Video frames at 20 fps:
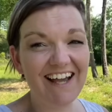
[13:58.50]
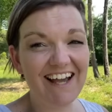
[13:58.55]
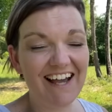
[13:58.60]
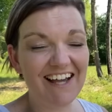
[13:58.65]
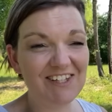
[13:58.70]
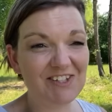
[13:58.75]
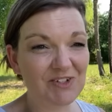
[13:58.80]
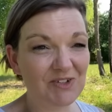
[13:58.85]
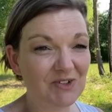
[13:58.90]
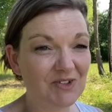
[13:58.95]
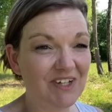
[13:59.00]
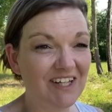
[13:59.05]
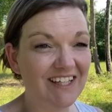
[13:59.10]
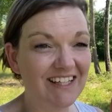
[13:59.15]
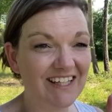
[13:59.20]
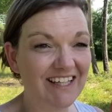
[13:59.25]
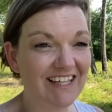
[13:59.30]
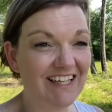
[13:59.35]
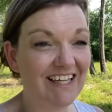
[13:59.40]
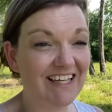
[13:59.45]
I told
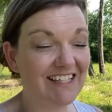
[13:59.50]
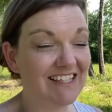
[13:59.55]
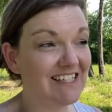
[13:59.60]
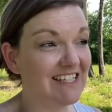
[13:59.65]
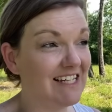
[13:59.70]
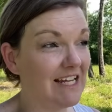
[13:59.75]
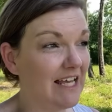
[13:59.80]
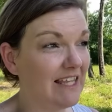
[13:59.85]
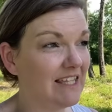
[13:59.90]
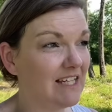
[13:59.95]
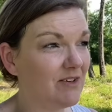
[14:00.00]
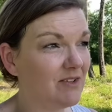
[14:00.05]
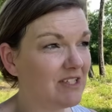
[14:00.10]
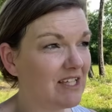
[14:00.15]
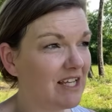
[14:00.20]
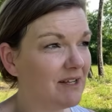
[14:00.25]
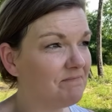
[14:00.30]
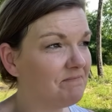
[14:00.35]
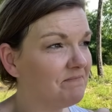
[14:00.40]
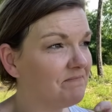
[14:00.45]
the kids and Nathan, I was
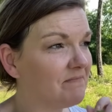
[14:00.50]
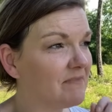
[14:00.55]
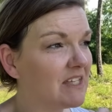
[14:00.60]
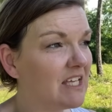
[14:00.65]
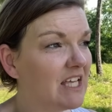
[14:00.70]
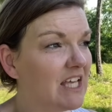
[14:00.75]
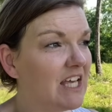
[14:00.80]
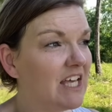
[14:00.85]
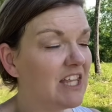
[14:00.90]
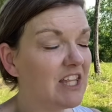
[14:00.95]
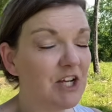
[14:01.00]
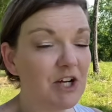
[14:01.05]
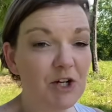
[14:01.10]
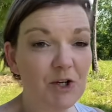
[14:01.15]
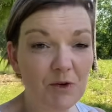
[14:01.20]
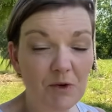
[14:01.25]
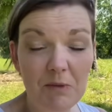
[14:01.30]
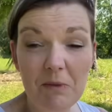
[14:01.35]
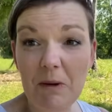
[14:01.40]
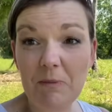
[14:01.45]
like, they're
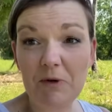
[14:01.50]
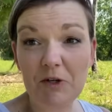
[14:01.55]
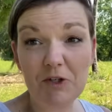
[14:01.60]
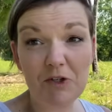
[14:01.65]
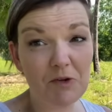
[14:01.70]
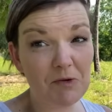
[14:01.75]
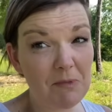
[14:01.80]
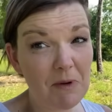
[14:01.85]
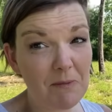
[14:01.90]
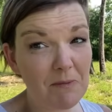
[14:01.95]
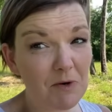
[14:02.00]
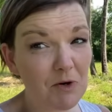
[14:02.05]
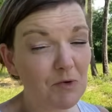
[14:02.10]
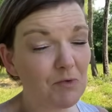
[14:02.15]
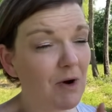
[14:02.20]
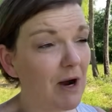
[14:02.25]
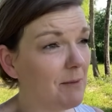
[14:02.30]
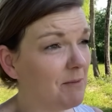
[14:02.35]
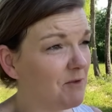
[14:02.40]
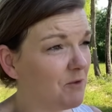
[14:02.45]
gonna remember. Do you remember
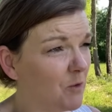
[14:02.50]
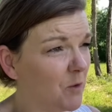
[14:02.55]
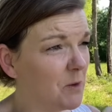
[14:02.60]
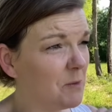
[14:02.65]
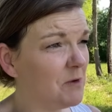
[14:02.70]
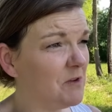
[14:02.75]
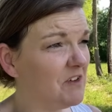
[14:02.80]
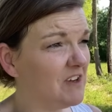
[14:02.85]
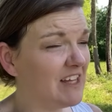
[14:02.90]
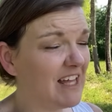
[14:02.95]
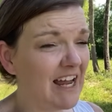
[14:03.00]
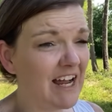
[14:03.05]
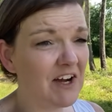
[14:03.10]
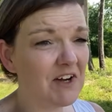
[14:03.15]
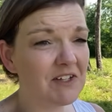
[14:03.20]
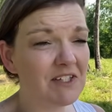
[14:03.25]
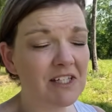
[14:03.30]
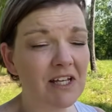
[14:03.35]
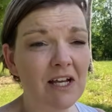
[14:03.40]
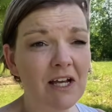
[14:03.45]
right before we moved to the
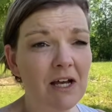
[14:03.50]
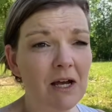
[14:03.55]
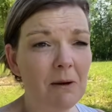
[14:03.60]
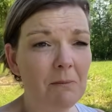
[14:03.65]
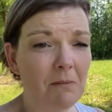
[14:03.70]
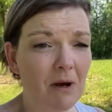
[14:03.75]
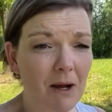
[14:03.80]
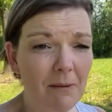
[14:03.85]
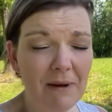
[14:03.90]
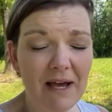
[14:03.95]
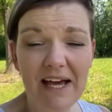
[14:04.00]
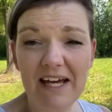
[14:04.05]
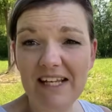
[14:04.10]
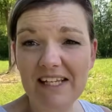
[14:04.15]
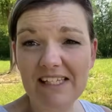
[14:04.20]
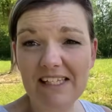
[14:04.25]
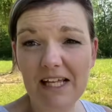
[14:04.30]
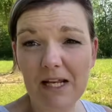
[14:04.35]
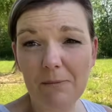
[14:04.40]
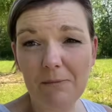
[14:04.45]
house? Mom had
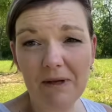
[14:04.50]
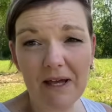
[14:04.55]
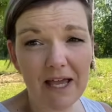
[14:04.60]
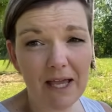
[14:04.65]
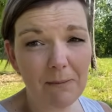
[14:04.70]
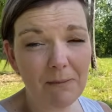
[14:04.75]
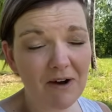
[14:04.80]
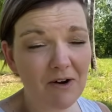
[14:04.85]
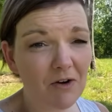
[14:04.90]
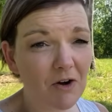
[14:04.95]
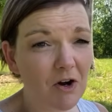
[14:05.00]
us set up the hay bale